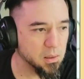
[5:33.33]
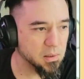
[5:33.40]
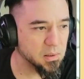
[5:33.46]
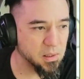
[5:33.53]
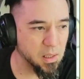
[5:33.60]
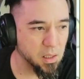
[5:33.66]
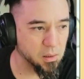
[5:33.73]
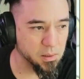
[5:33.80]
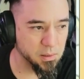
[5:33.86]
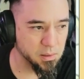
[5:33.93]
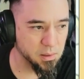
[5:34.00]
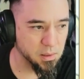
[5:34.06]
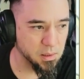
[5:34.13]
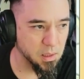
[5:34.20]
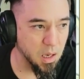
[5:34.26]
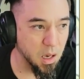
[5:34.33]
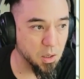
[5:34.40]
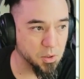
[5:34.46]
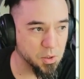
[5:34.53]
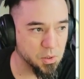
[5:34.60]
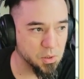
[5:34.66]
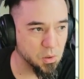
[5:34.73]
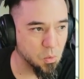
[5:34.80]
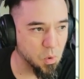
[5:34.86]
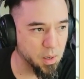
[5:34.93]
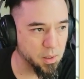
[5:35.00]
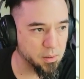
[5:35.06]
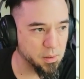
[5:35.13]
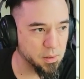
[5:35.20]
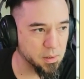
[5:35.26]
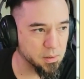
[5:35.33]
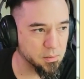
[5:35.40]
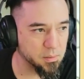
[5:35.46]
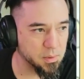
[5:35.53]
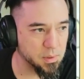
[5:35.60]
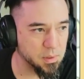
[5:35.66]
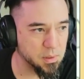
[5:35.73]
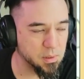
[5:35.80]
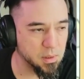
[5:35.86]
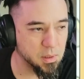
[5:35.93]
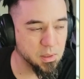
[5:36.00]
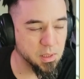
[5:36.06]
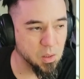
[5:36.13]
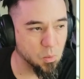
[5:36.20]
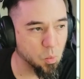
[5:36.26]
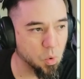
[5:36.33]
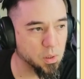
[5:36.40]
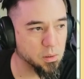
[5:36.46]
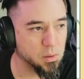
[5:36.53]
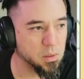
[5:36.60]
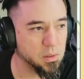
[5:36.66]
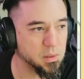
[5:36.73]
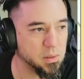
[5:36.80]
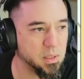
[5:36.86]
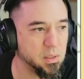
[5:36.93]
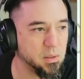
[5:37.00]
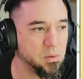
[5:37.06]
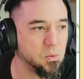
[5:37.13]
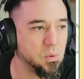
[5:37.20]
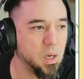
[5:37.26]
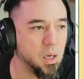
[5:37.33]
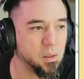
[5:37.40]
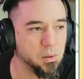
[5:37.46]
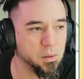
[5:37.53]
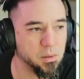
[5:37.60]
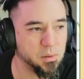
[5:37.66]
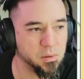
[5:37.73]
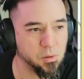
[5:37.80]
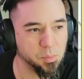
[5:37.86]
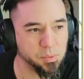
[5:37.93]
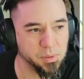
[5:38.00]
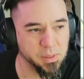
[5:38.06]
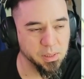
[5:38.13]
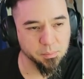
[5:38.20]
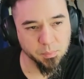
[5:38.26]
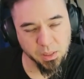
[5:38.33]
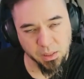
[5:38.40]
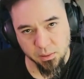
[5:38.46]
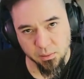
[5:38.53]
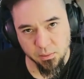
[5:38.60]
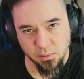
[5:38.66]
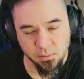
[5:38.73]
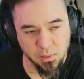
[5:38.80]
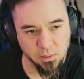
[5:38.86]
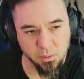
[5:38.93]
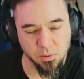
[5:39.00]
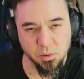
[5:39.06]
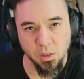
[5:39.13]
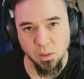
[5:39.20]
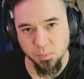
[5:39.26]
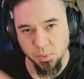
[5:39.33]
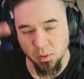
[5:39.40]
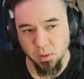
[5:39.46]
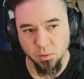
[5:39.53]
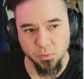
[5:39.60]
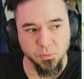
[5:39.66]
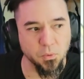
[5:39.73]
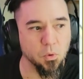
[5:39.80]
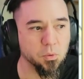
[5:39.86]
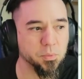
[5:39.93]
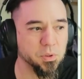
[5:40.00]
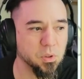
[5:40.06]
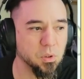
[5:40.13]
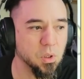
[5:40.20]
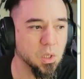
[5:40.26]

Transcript: snail is just acquired the T1, because T2 godhood 0% means that there's going to be another form. So